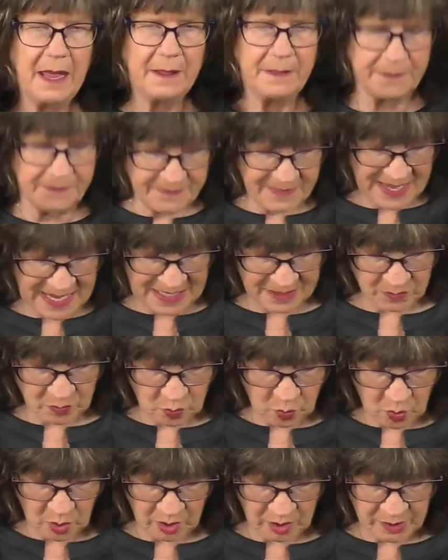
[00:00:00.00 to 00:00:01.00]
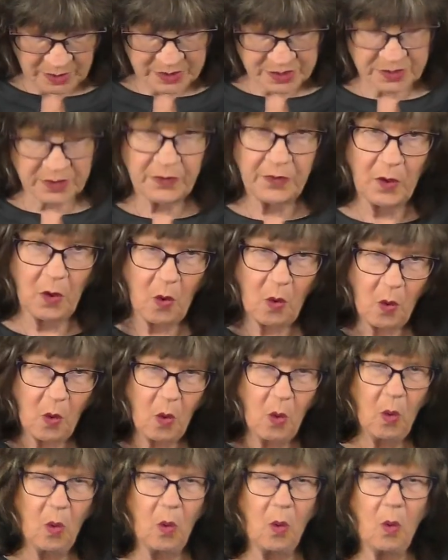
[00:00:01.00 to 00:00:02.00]
That was the
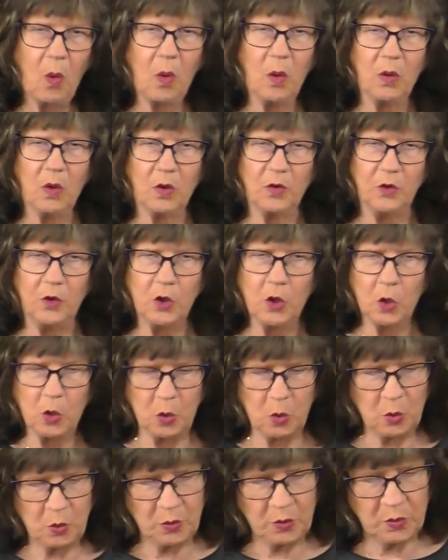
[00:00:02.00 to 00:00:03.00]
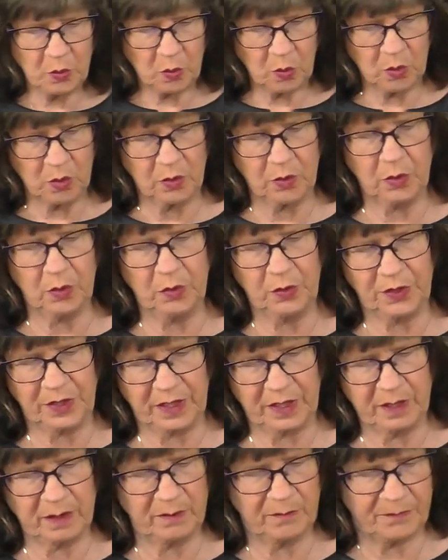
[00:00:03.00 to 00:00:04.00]
whole known world
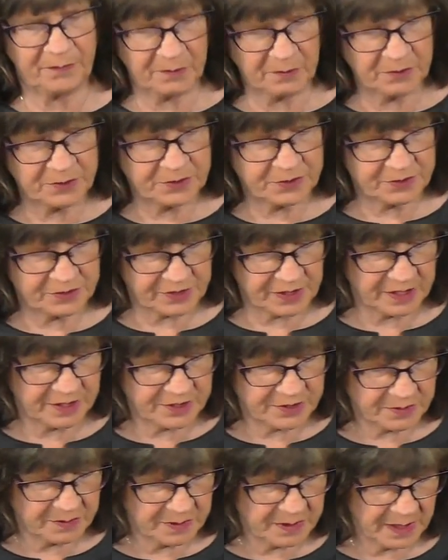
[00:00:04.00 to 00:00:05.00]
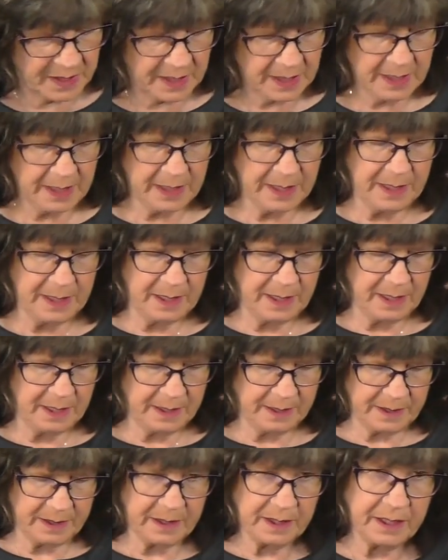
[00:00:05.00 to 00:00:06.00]
in first century
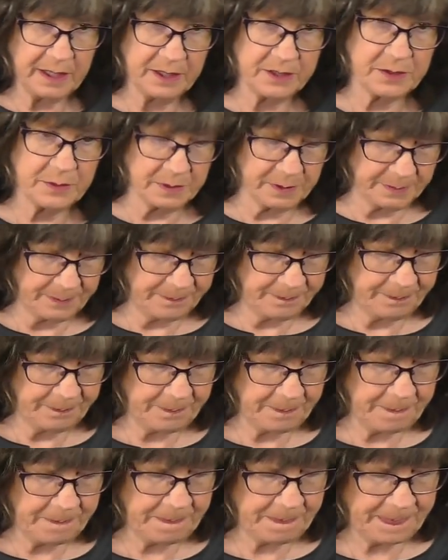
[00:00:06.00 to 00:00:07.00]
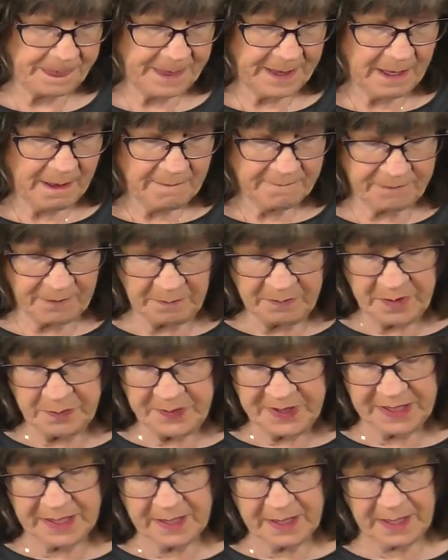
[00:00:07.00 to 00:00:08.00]
Israel. From the
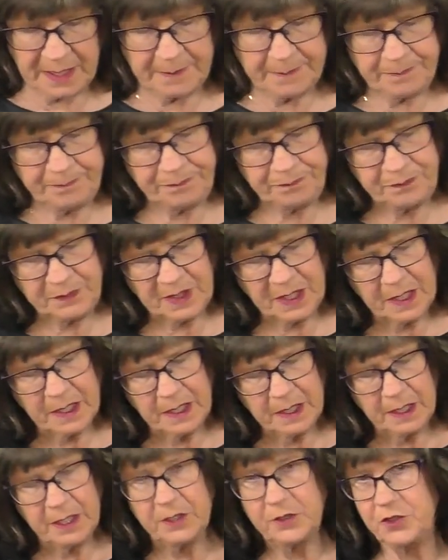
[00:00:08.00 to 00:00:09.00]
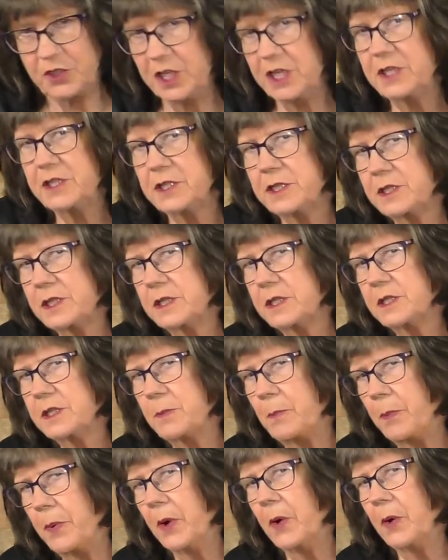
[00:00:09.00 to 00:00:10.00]
beginning, Jesus'
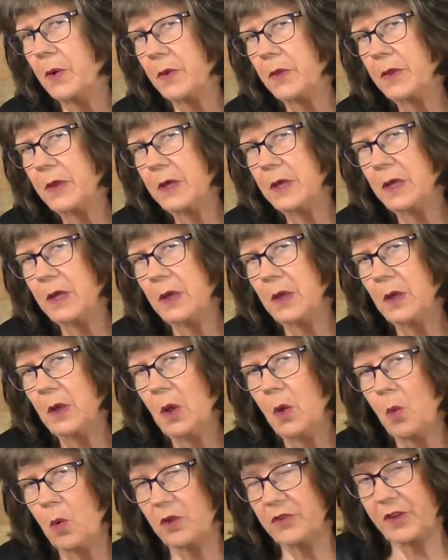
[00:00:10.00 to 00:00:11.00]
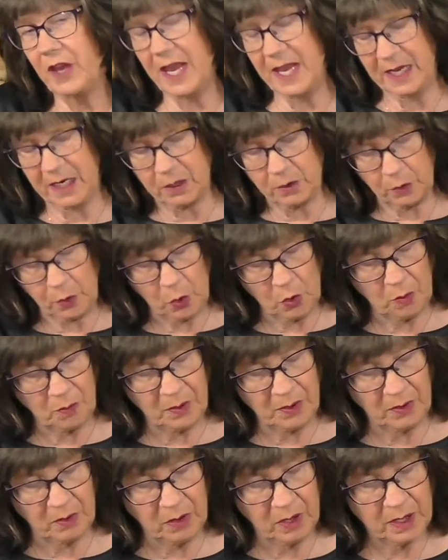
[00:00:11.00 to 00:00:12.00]
birth was a
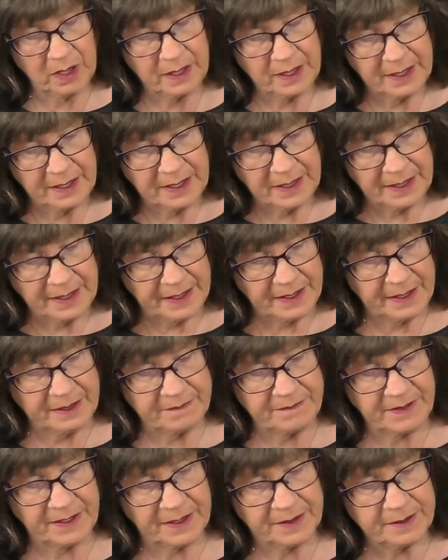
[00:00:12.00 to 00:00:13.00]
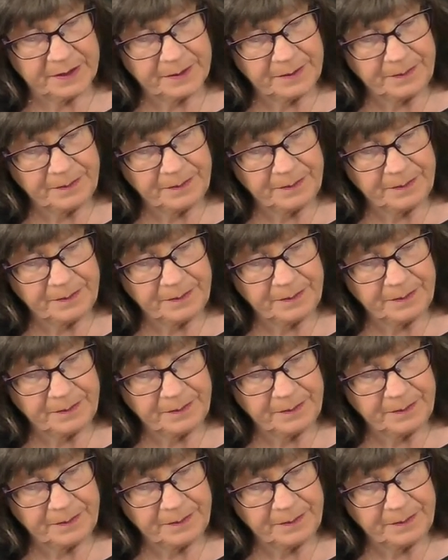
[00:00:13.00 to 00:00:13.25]
global event.